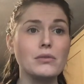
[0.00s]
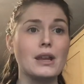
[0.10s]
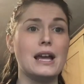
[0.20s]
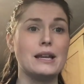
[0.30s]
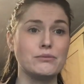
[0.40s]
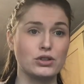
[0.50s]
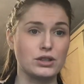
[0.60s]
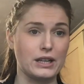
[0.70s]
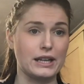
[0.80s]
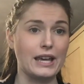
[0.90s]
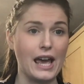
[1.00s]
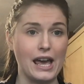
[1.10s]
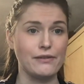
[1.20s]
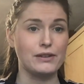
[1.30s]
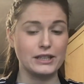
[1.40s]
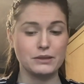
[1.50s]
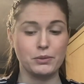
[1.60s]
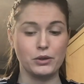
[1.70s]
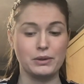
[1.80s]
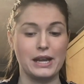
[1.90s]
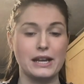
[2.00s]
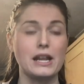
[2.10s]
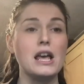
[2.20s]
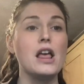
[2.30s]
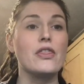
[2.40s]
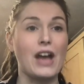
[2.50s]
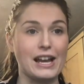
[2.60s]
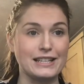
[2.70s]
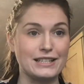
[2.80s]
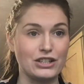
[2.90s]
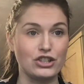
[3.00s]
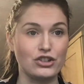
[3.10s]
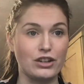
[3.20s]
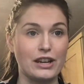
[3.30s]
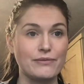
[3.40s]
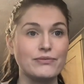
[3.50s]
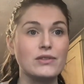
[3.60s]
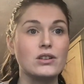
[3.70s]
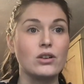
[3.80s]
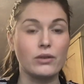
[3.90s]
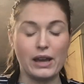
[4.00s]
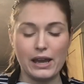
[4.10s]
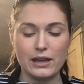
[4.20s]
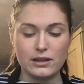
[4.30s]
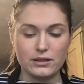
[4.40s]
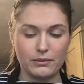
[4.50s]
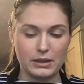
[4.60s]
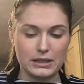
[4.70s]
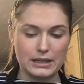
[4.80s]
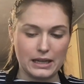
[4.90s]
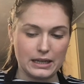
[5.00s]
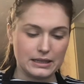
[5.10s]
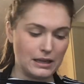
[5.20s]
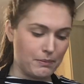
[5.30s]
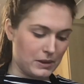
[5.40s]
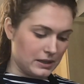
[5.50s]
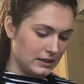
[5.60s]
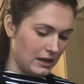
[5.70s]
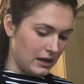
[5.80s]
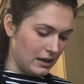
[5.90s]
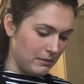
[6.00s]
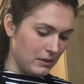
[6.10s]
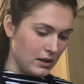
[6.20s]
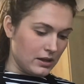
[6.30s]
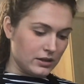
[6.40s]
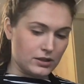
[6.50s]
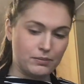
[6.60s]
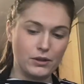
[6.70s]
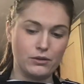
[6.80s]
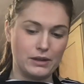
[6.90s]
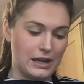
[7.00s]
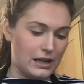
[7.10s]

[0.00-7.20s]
and I'm just going to carefully spoon in the icing sugar. Okay, so I'm going to take it a step at a time and spoon in